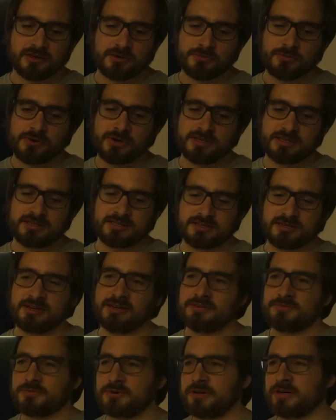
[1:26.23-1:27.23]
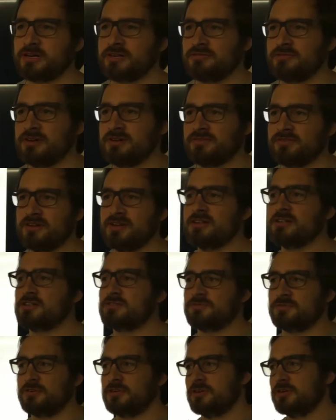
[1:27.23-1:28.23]
what a Git Worktree even is
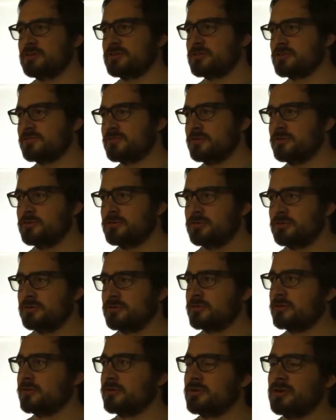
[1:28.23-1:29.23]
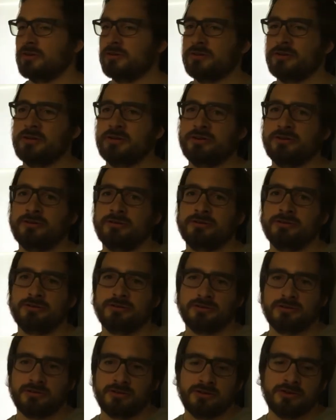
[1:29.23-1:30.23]
for those of you who don't know
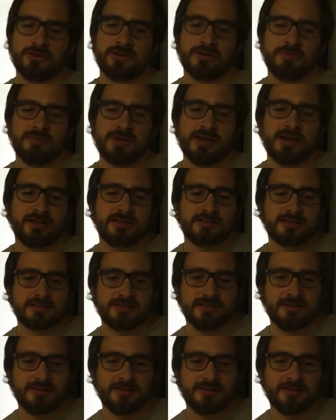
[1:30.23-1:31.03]
them yet.